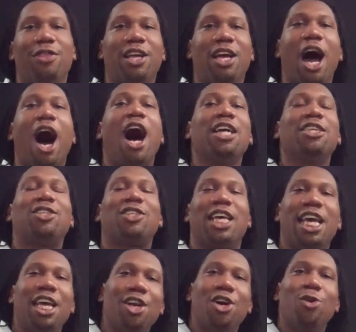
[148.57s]
God's
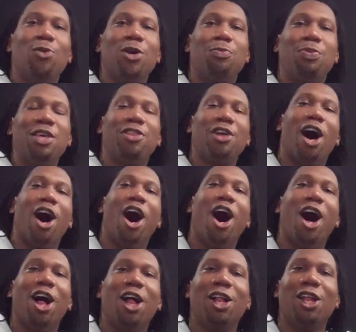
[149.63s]
inner would be the
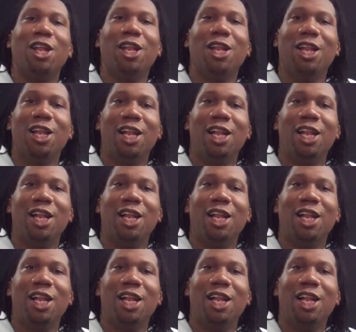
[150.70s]
hull,